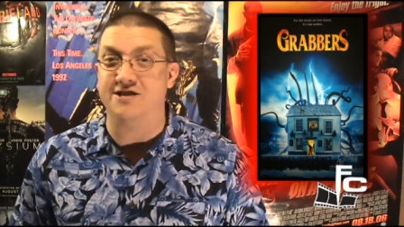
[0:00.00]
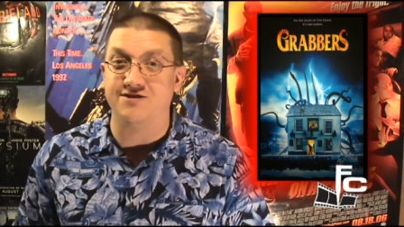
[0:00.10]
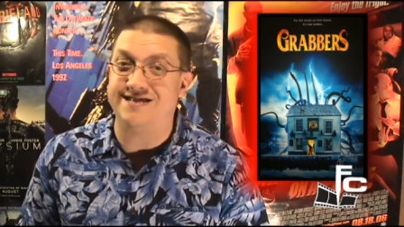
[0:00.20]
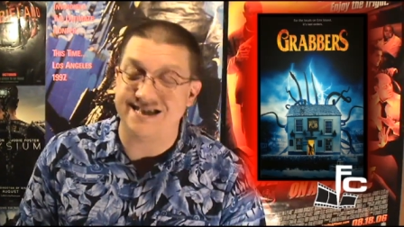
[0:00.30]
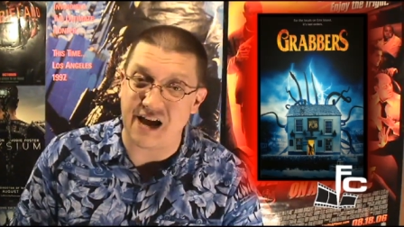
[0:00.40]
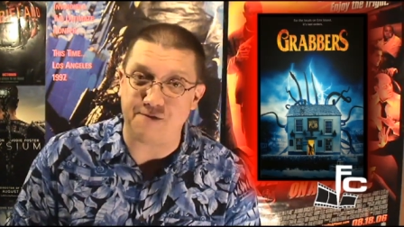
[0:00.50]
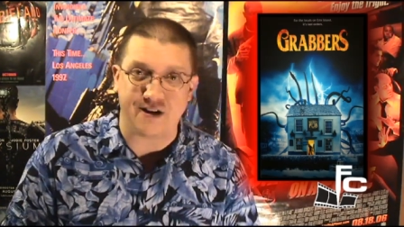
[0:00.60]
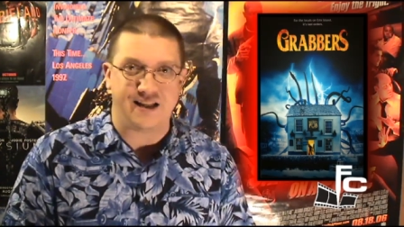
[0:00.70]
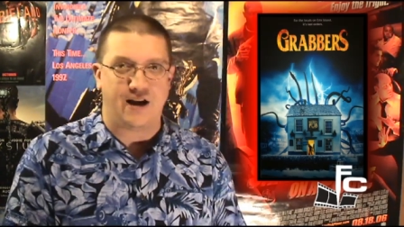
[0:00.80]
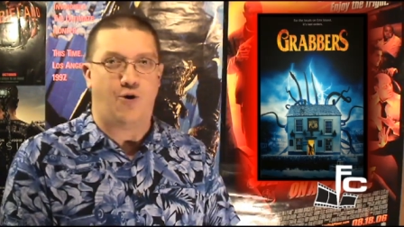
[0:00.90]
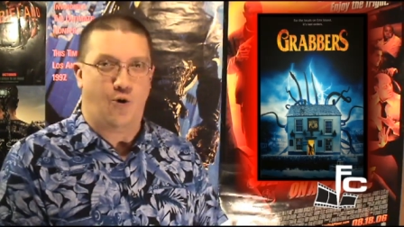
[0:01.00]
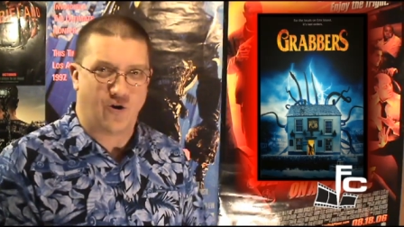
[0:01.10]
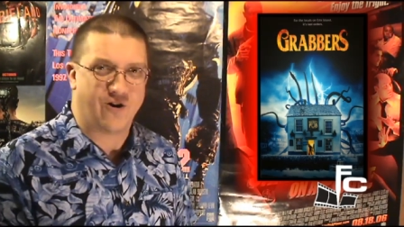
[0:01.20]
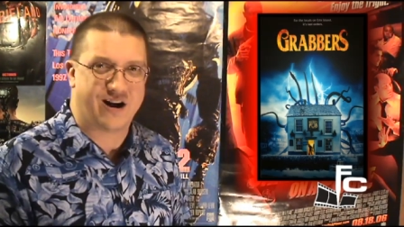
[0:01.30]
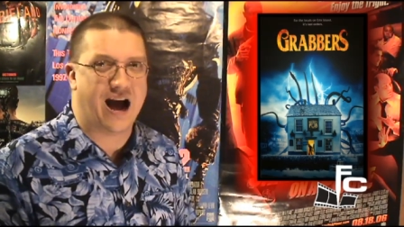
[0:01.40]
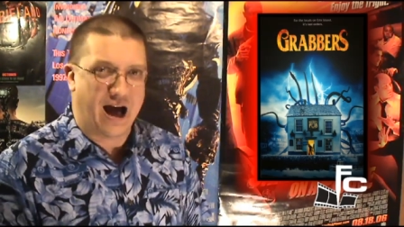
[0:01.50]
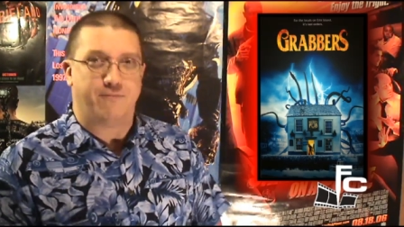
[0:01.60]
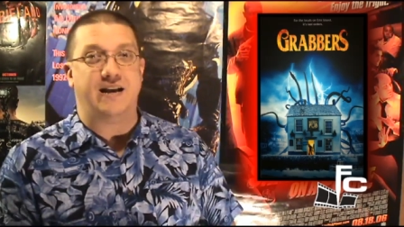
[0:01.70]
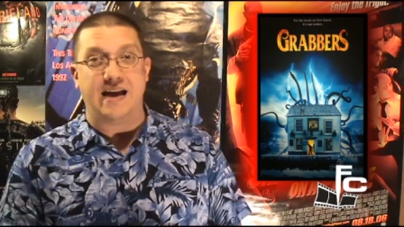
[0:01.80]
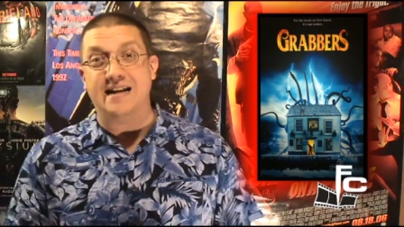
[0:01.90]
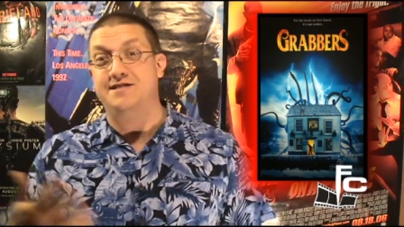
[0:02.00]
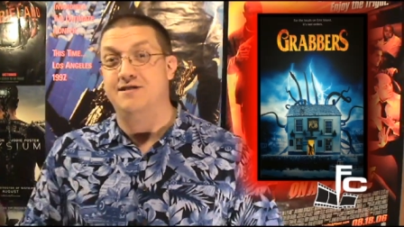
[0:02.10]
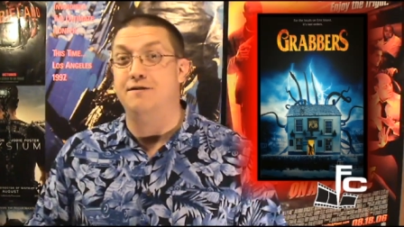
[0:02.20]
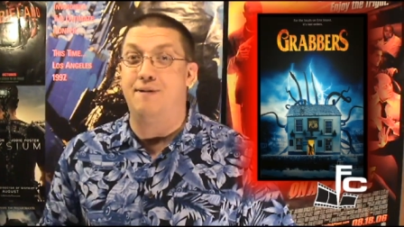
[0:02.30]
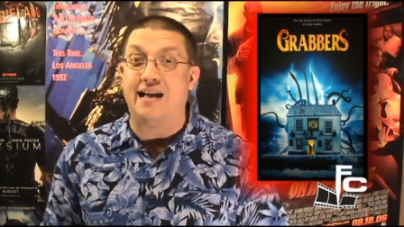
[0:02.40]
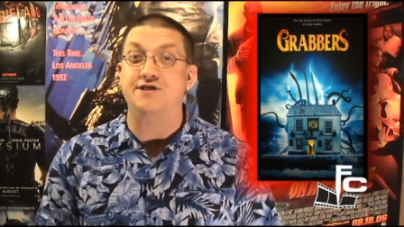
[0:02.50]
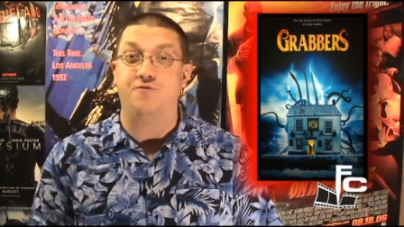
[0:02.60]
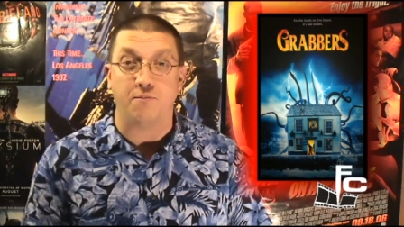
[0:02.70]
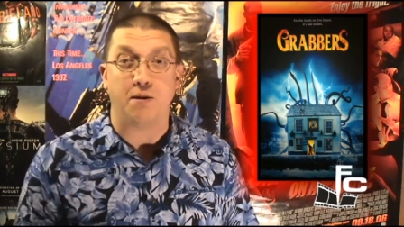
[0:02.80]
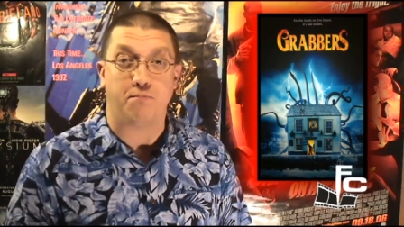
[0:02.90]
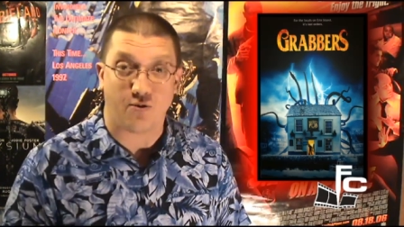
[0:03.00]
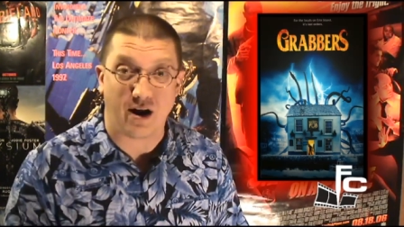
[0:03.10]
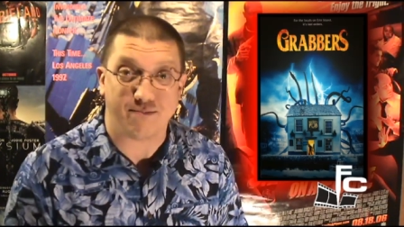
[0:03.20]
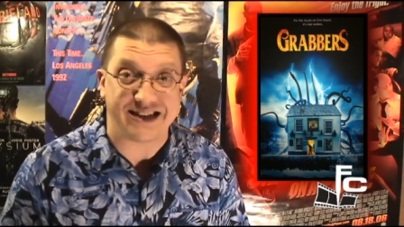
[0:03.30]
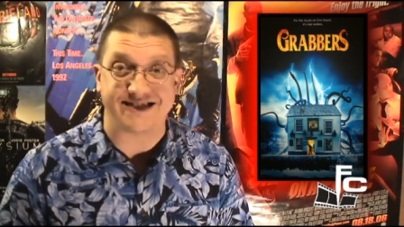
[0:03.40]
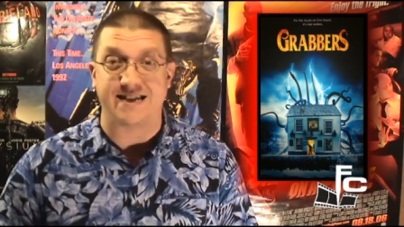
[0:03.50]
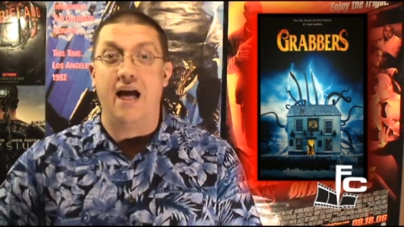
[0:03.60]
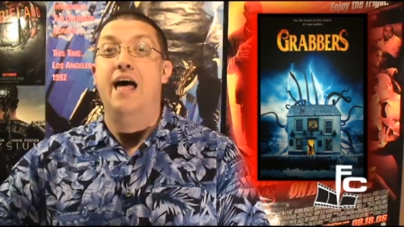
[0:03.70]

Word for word: So it's definitely a horror comedy, as you can imagine from the premise.